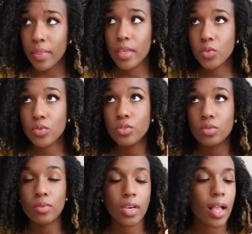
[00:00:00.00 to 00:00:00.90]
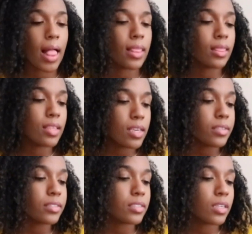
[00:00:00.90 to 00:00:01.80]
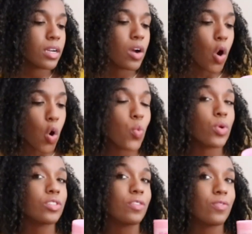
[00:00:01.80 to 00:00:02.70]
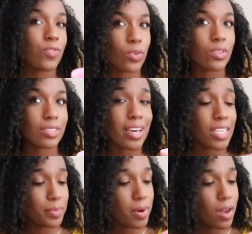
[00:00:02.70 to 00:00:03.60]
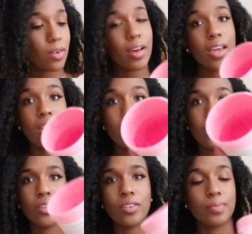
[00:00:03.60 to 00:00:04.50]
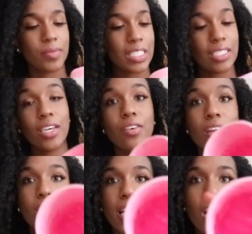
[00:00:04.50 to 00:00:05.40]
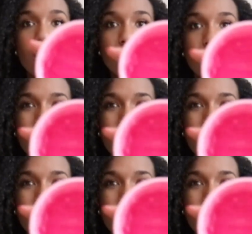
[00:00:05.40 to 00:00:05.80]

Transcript: This was like at least almost a full size bottle and or container, and now it's